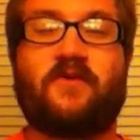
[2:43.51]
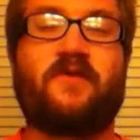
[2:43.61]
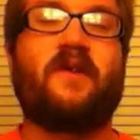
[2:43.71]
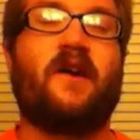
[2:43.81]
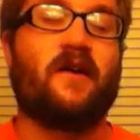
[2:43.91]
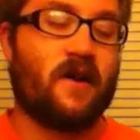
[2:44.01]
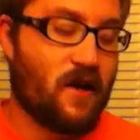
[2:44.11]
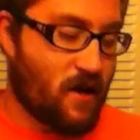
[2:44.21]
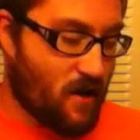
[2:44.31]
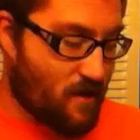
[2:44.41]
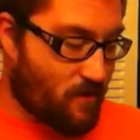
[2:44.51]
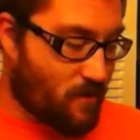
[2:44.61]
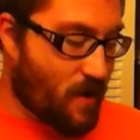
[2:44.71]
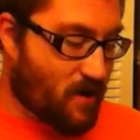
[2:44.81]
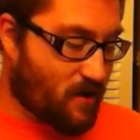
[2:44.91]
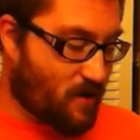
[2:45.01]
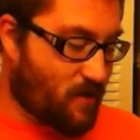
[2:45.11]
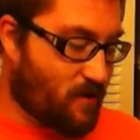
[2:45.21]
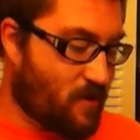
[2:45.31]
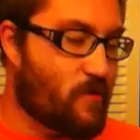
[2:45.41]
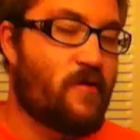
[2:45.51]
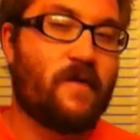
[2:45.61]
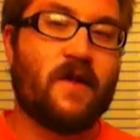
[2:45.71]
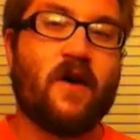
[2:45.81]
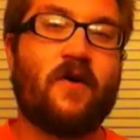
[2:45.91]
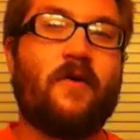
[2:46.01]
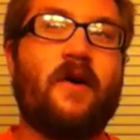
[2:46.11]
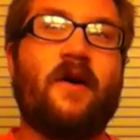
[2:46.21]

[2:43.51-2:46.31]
Schwarzenegger. Back to the movie though.